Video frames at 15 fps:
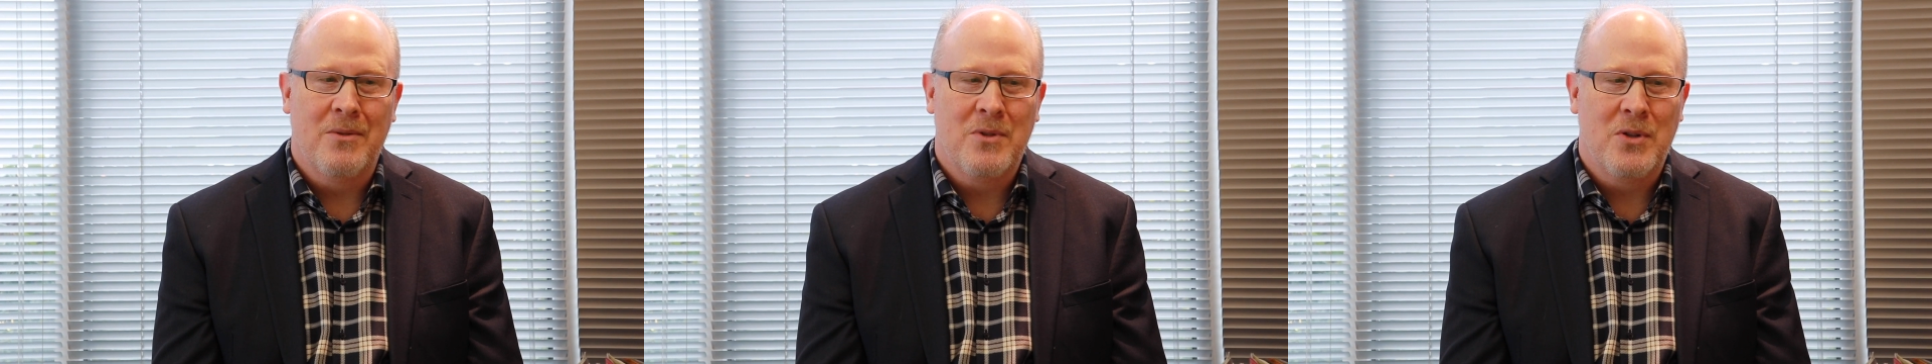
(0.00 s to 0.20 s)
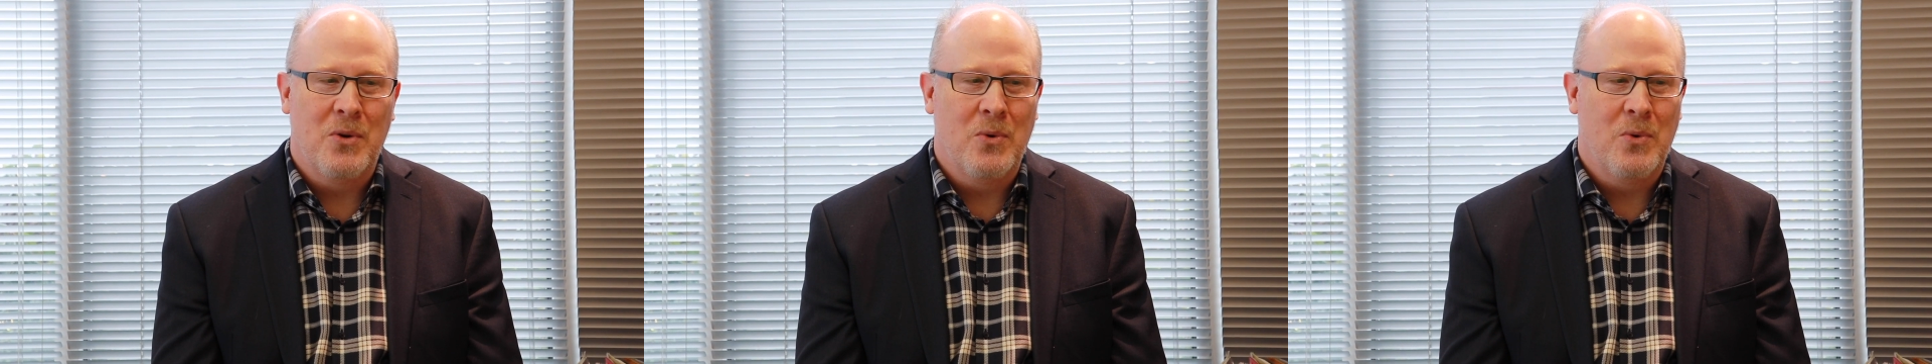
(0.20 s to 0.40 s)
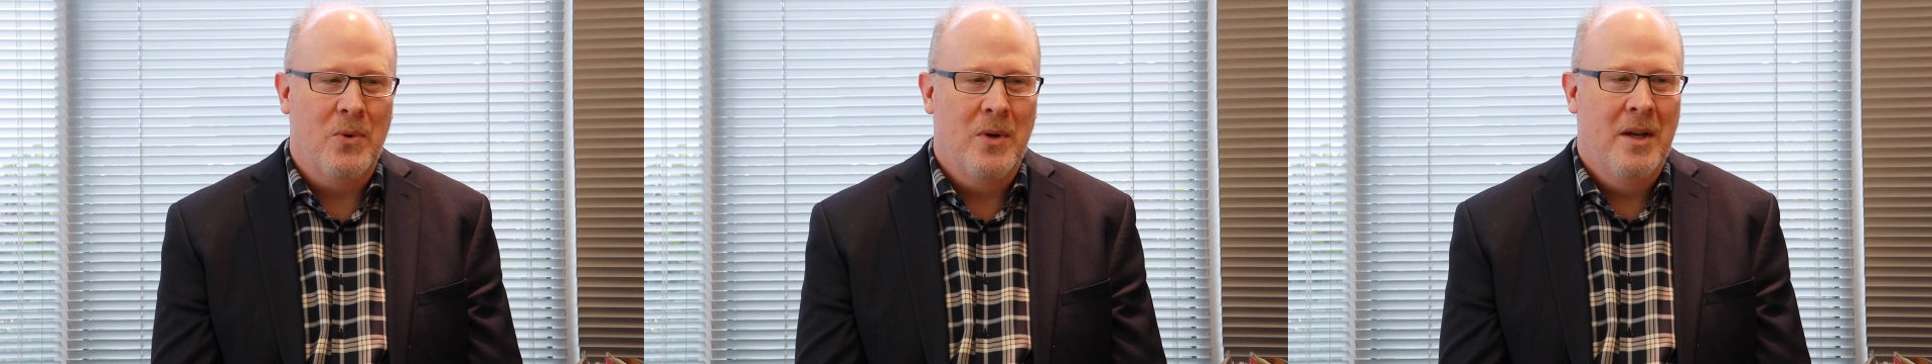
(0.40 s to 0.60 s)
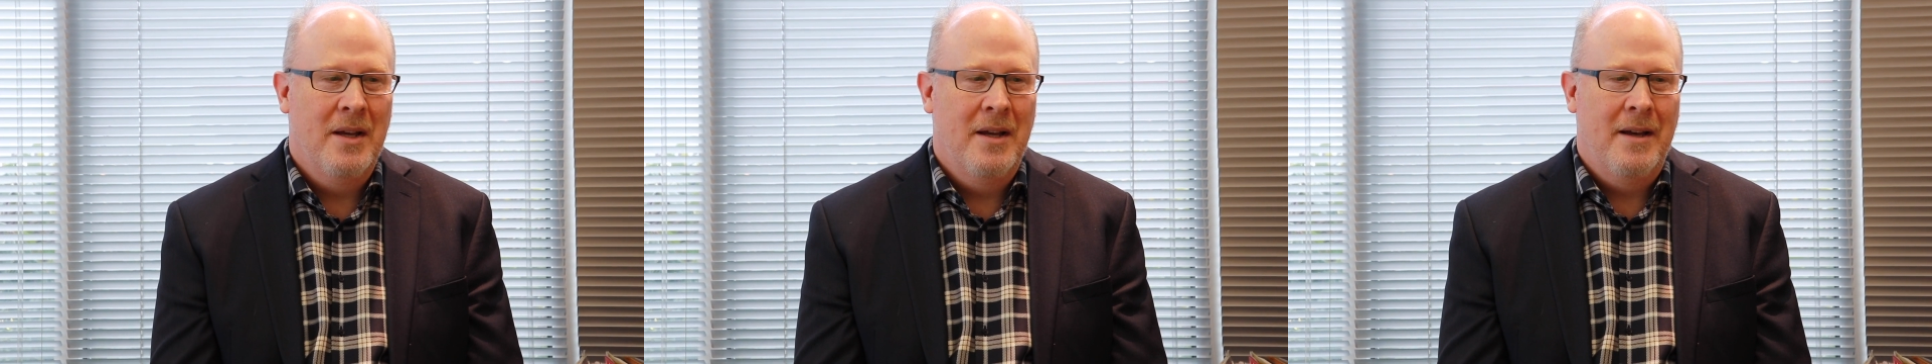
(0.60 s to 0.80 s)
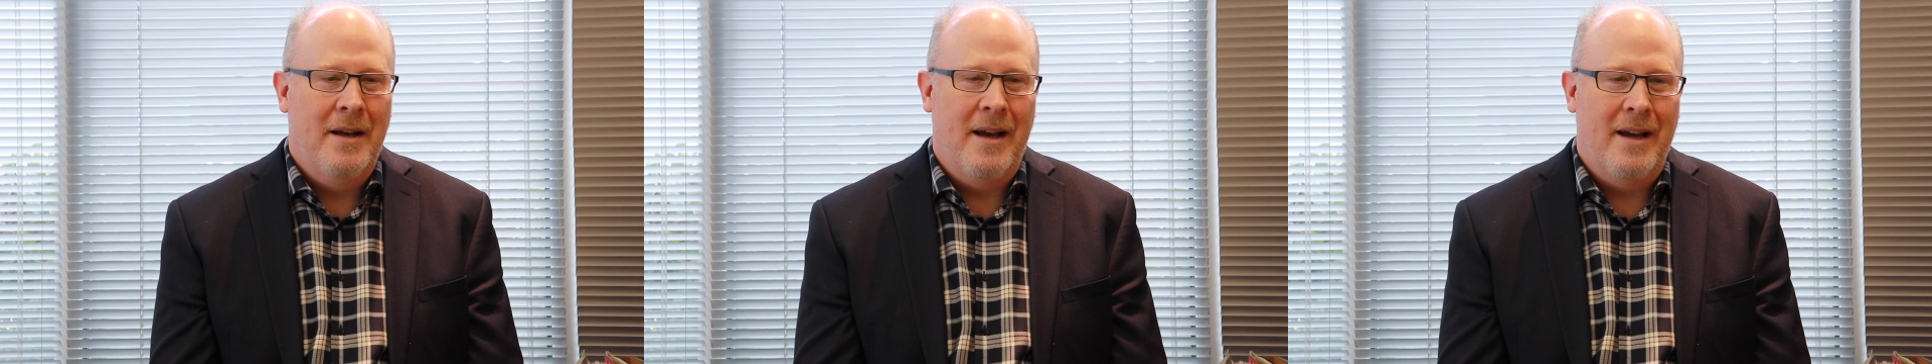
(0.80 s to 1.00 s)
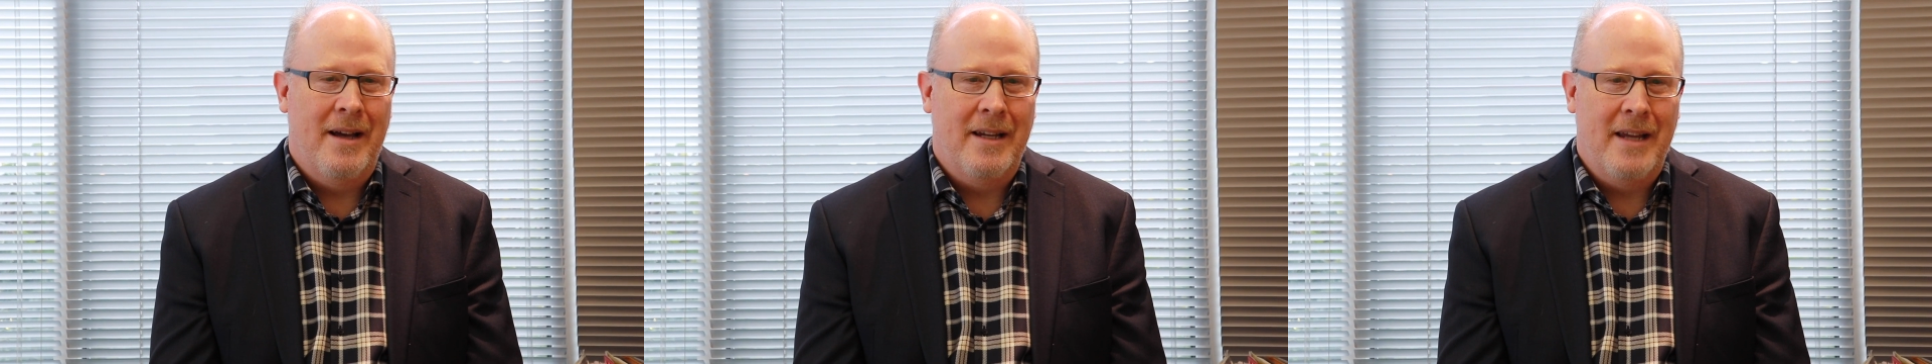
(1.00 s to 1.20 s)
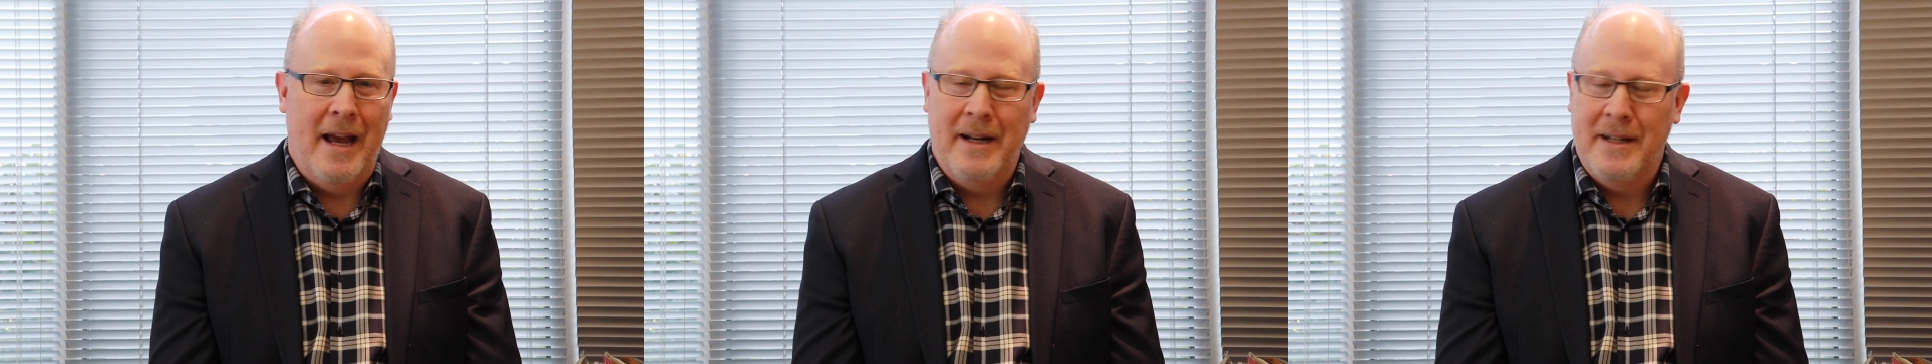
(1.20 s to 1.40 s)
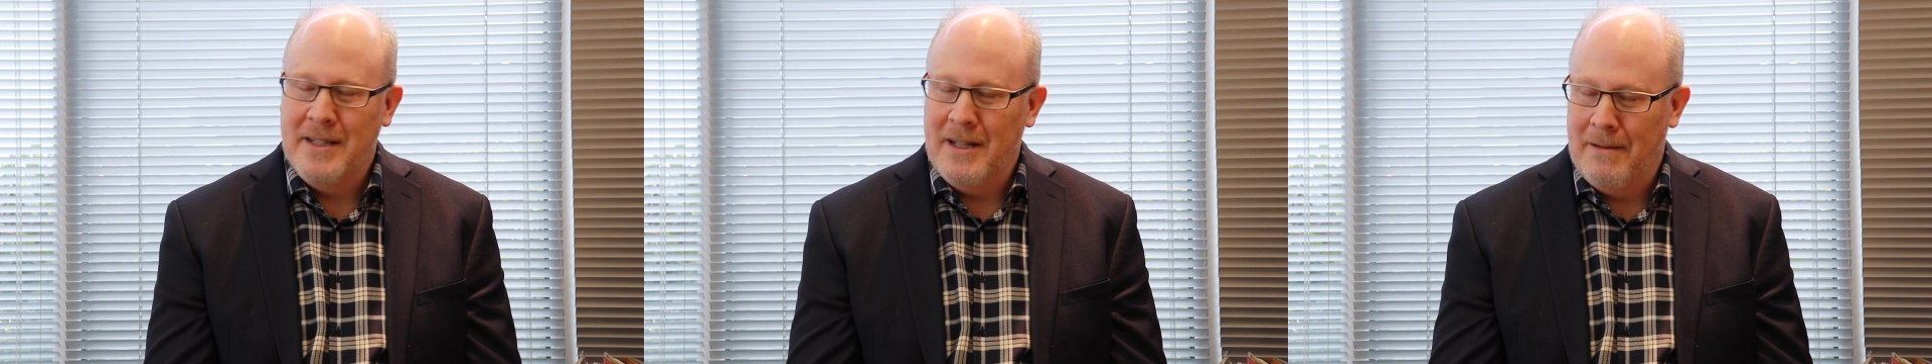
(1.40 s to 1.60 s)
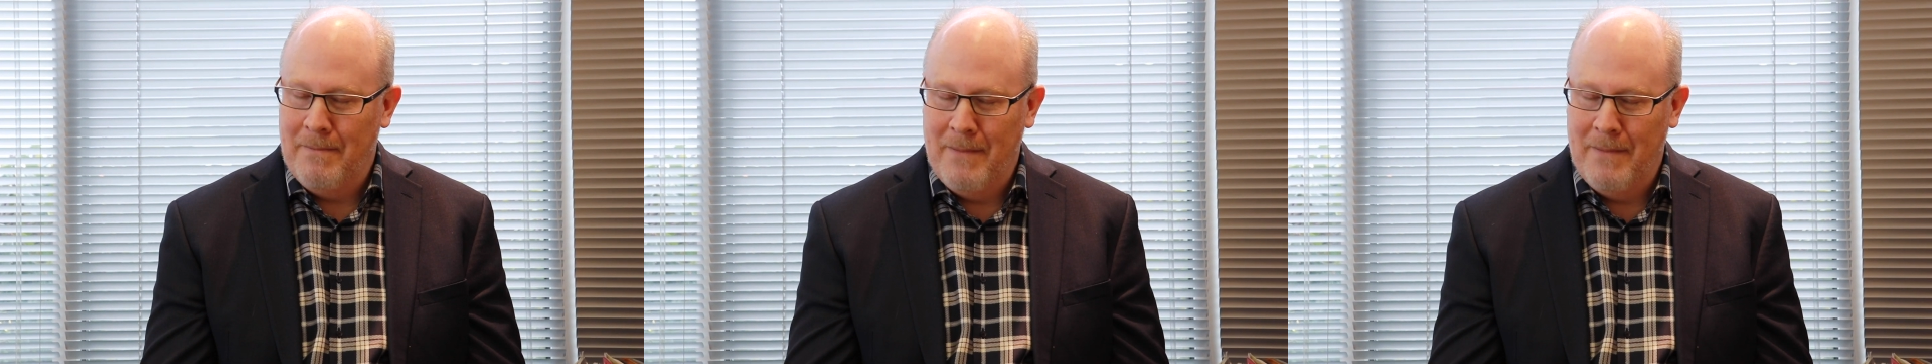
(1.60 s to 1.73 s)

So YANA is an